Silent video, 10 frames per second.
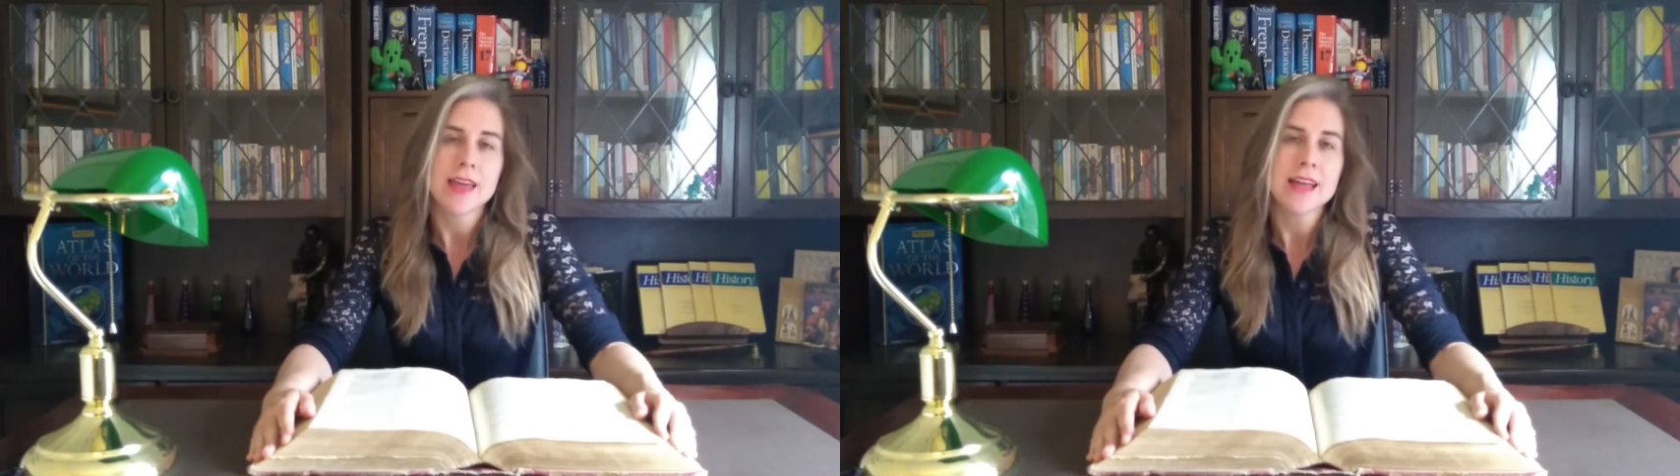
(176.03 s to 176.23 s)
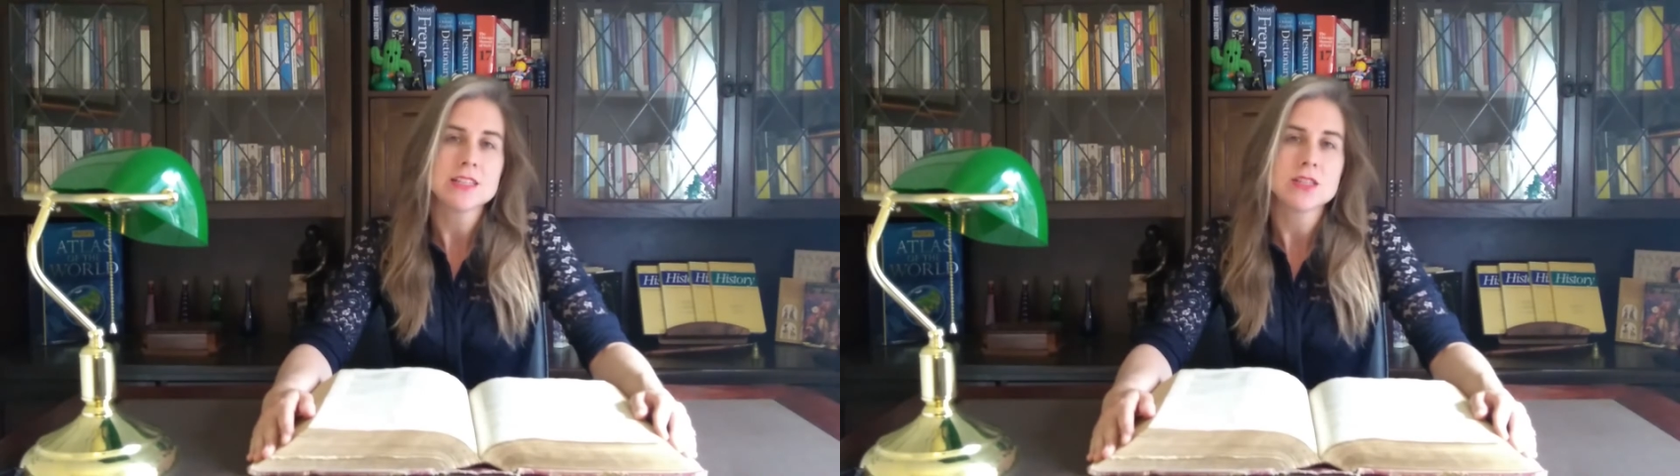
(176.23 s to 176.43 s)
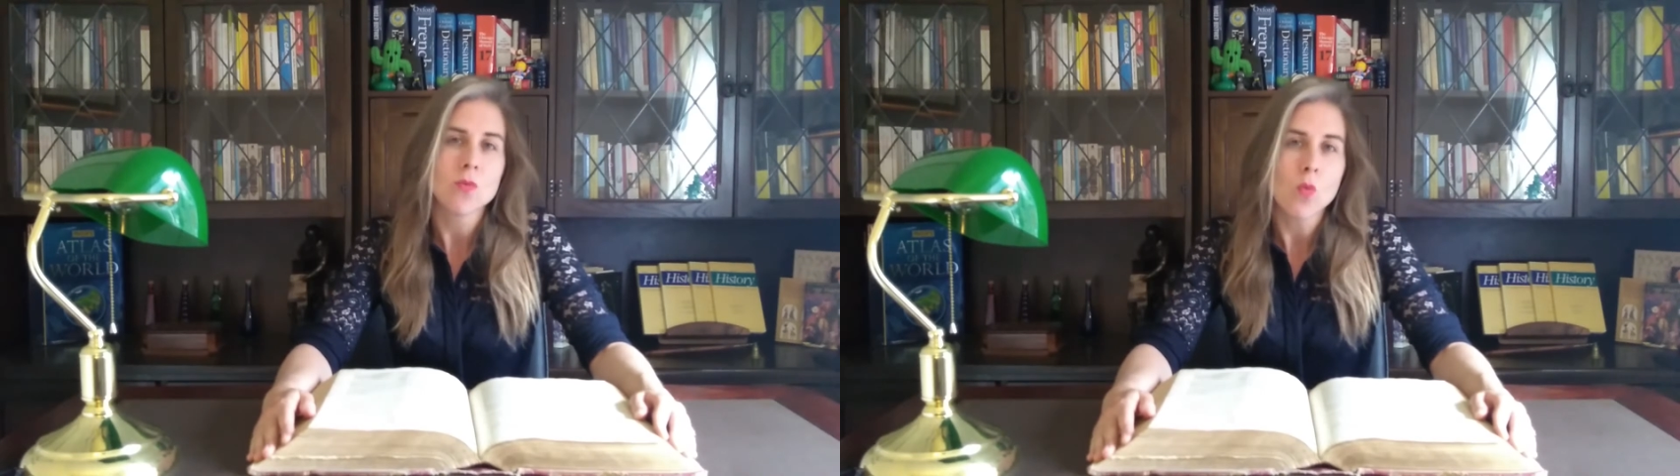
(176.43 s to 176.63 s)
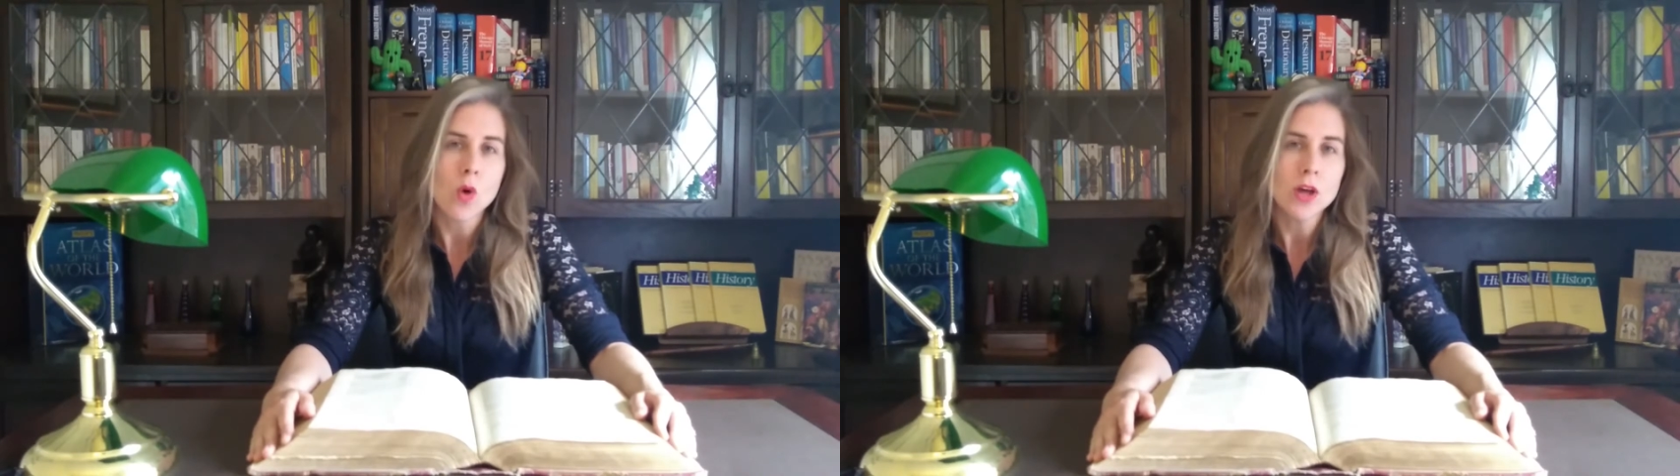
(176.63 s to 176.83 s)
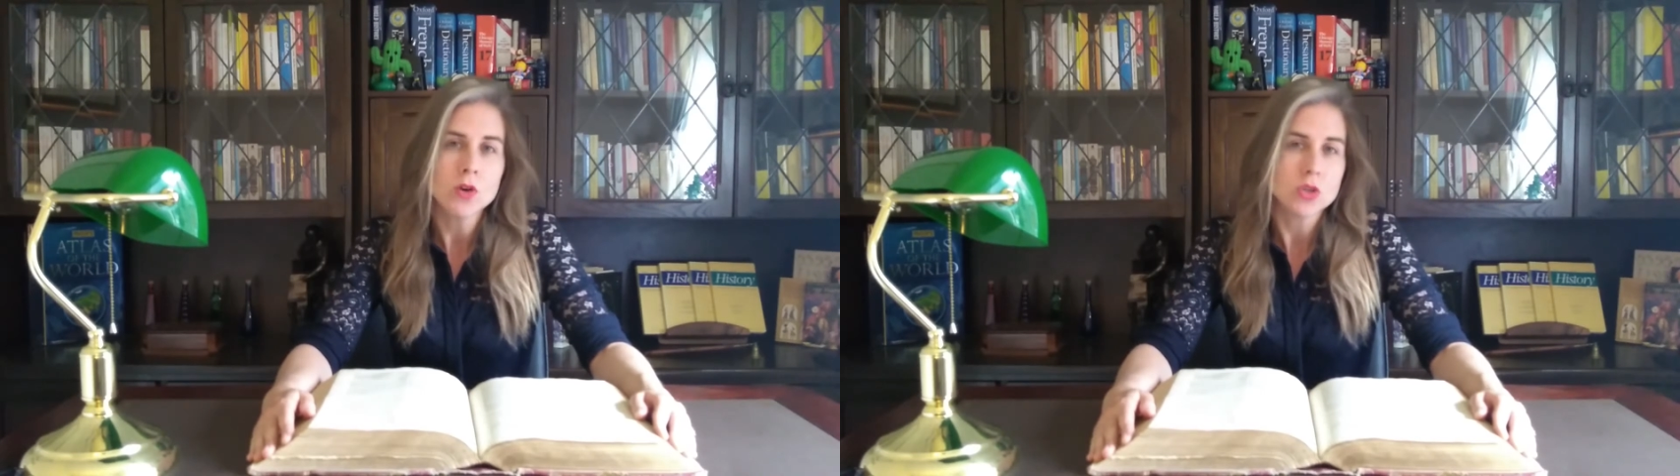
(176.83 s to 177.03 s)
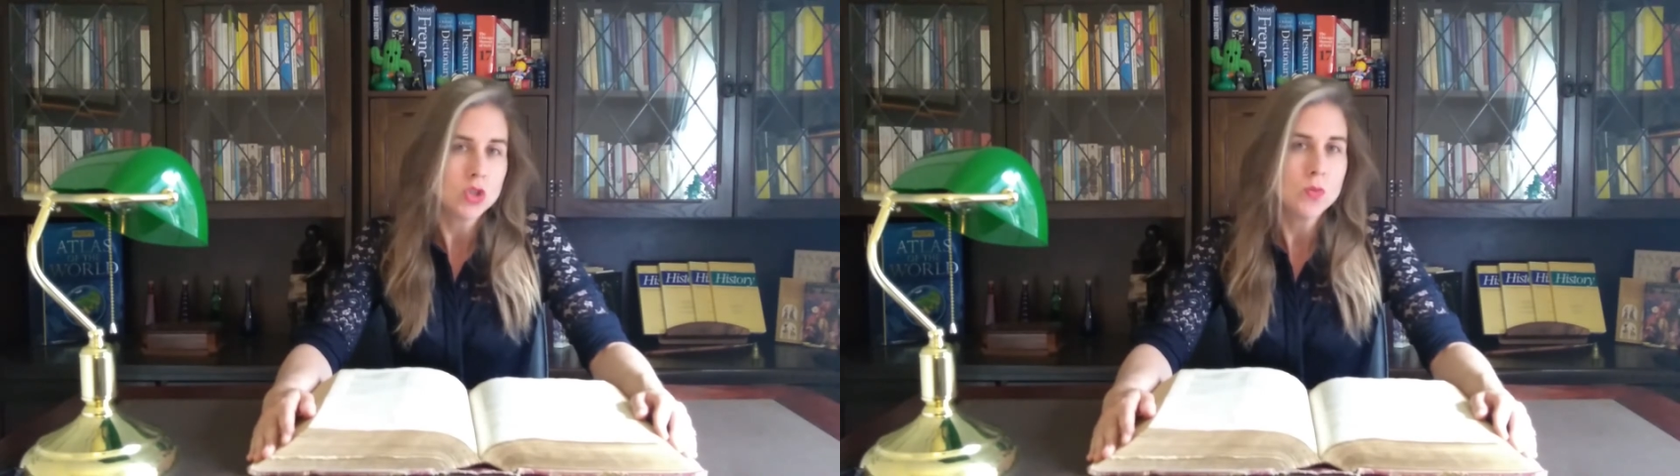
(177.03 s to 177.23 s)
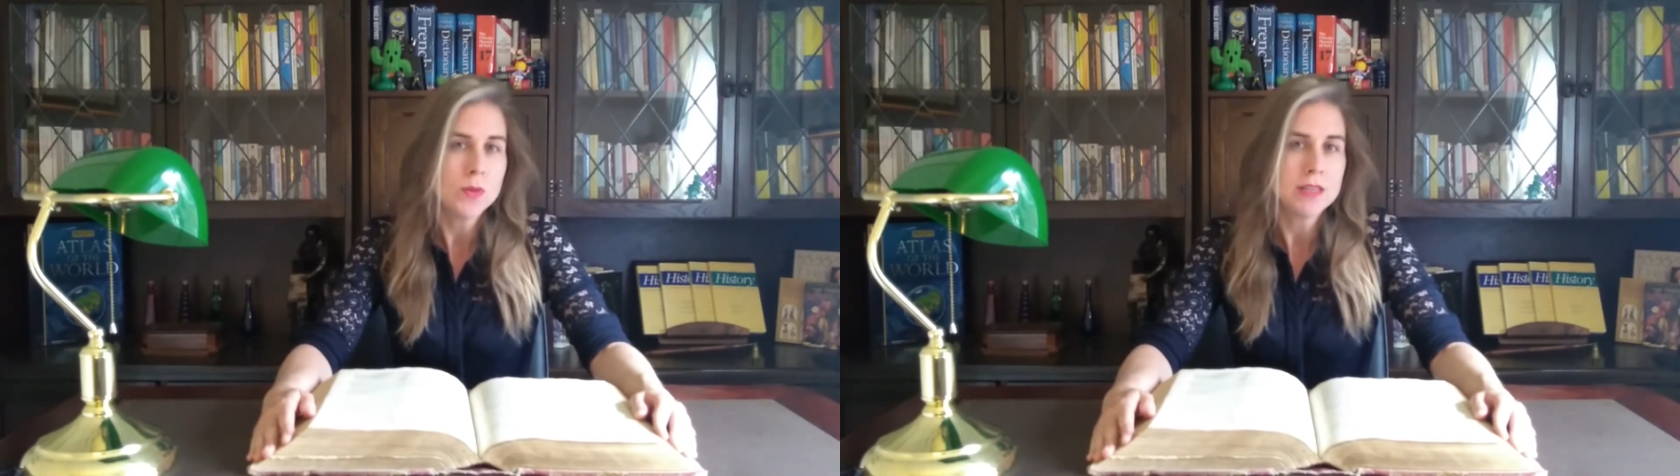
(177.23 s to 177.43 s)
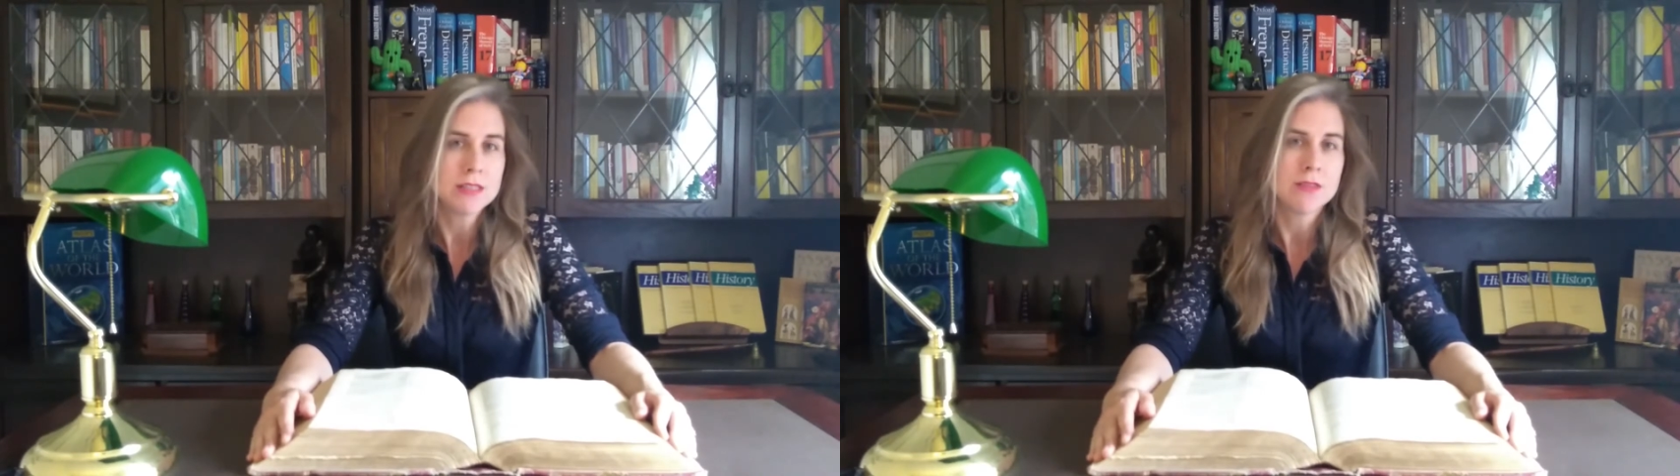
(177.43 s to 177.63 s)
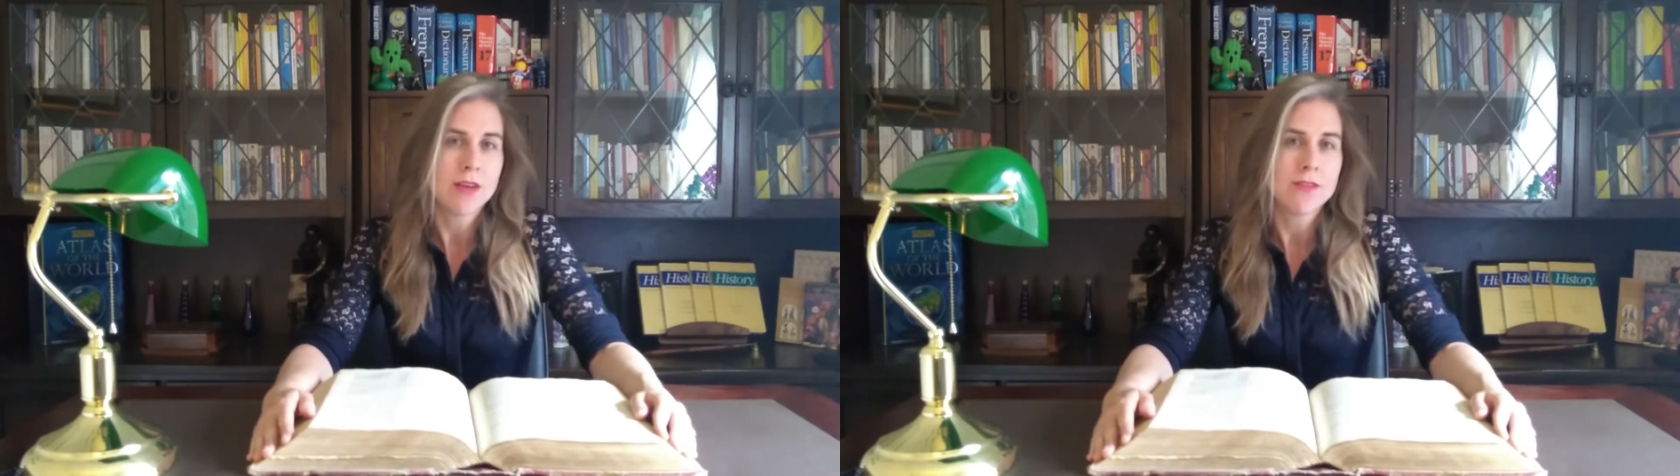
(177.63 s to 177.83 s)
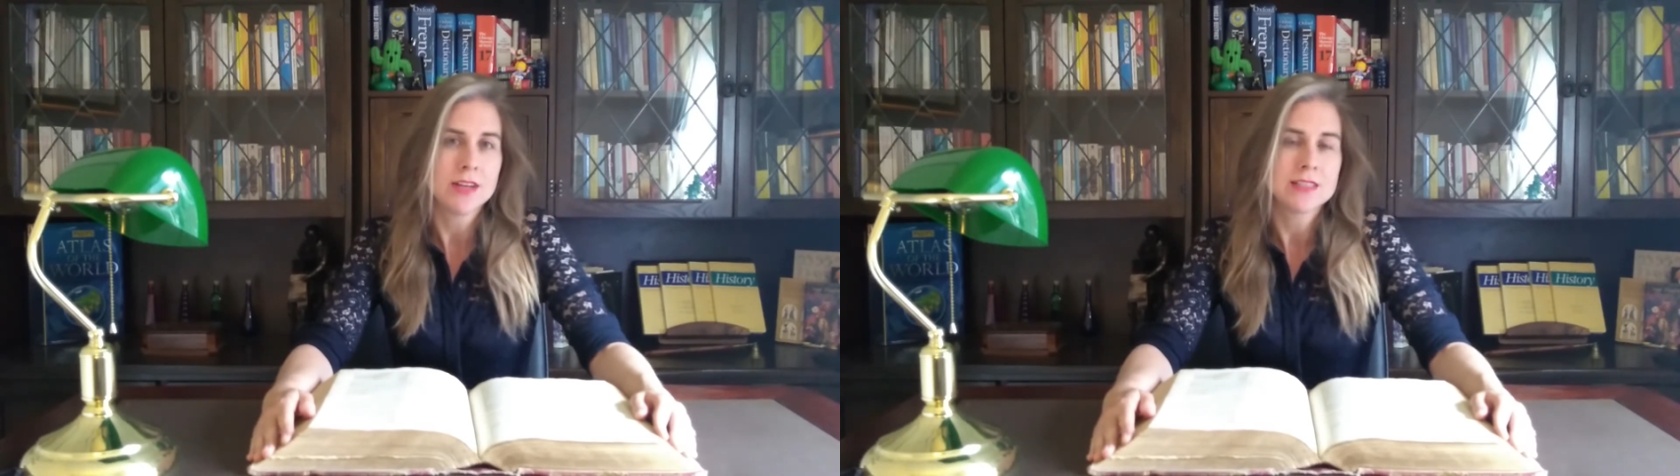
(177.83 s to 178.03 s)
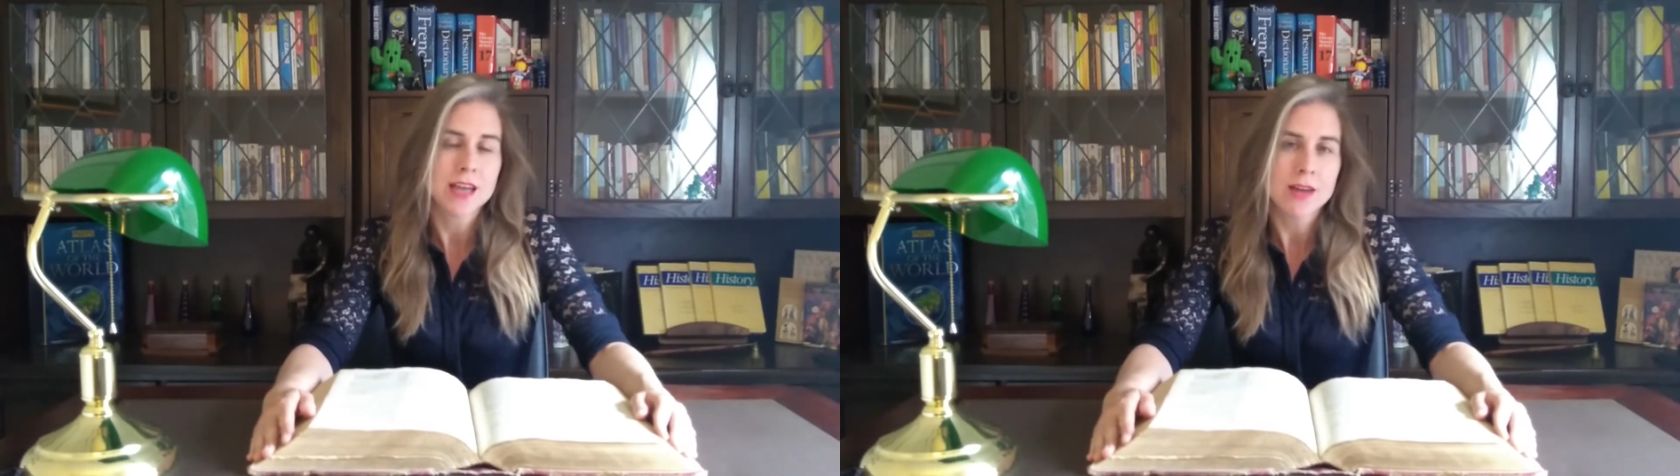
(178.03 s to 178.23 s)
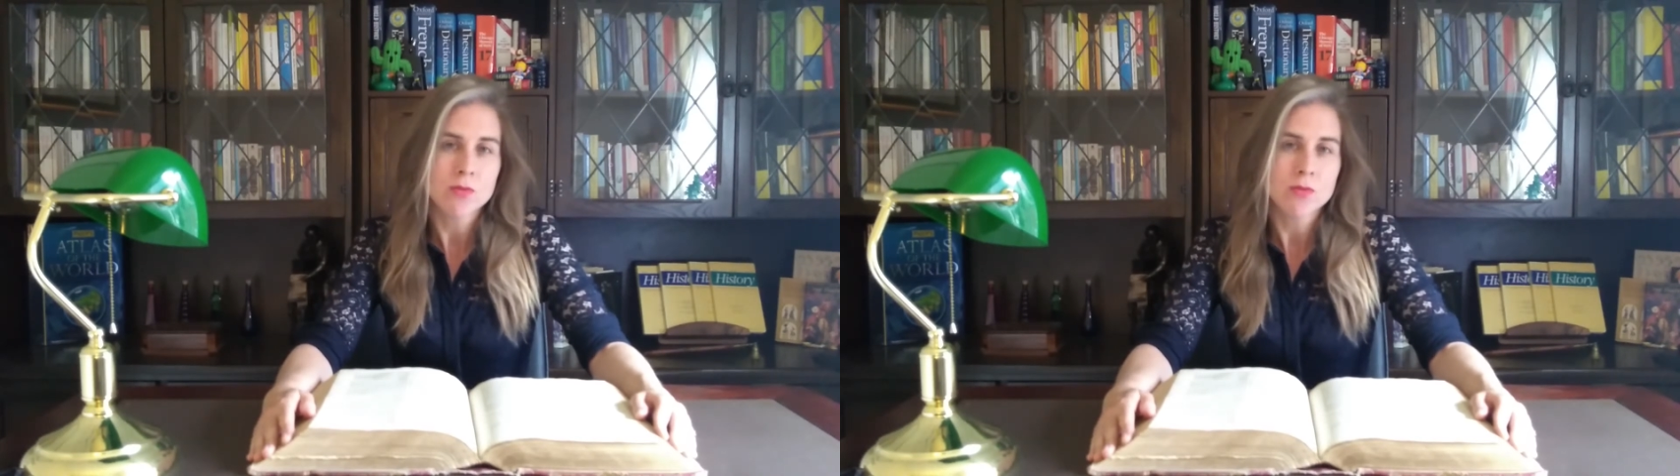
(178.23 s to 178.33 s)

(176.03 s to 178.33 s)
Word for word: that's the one or two pieces of evidence